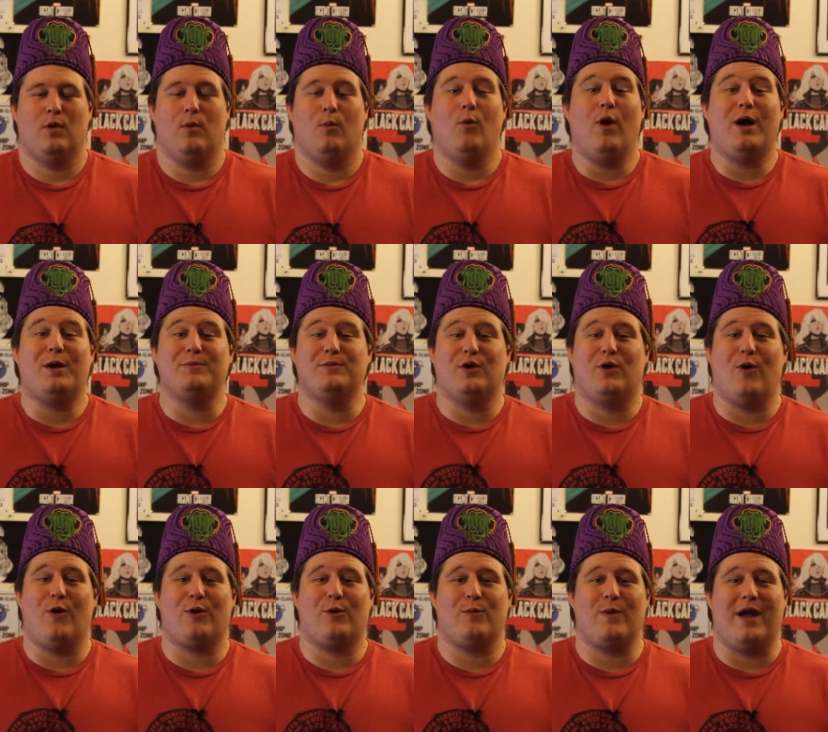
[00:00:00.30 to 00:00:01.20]
Welcome to
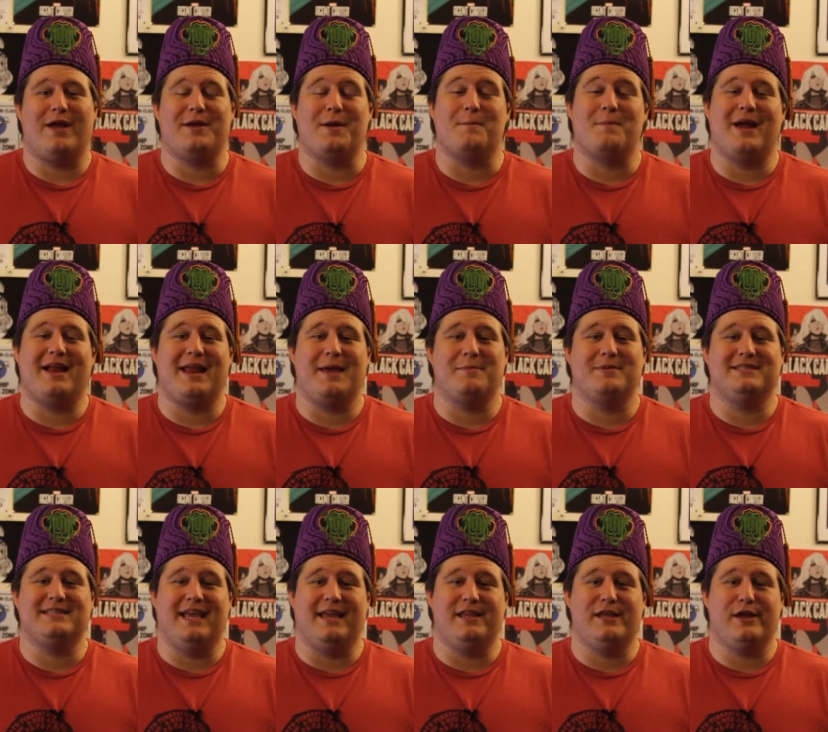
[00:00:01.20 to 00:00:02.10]
Quarter Roundup. My name
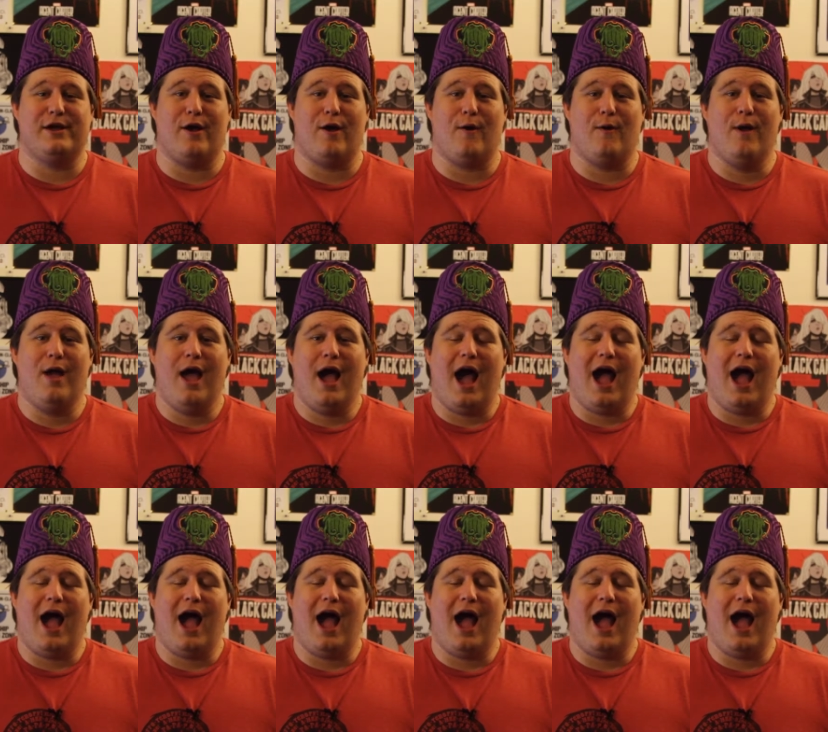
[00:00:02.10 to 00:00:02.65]
is Indigo.